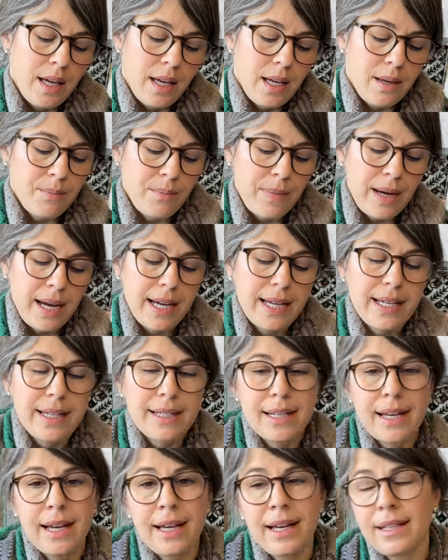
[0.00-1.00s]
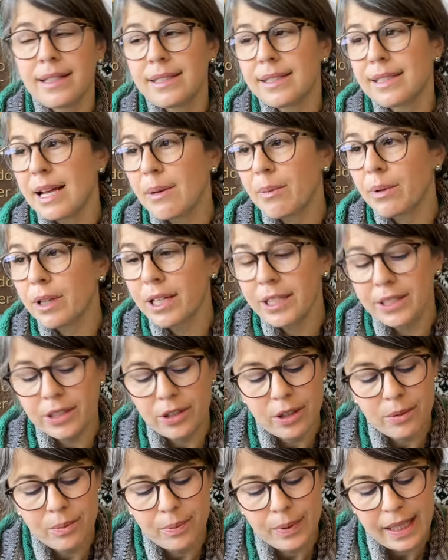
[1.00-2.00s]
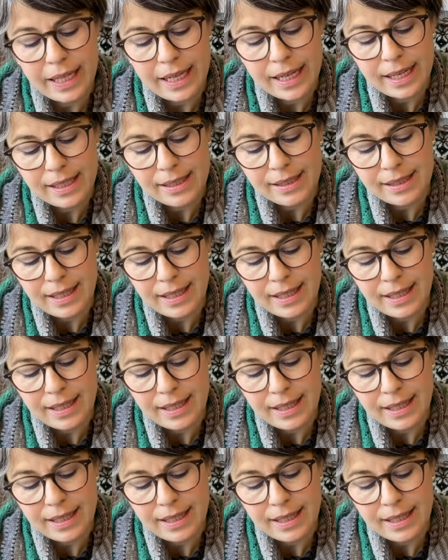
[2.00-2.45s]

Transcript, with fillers: my stabilizer in place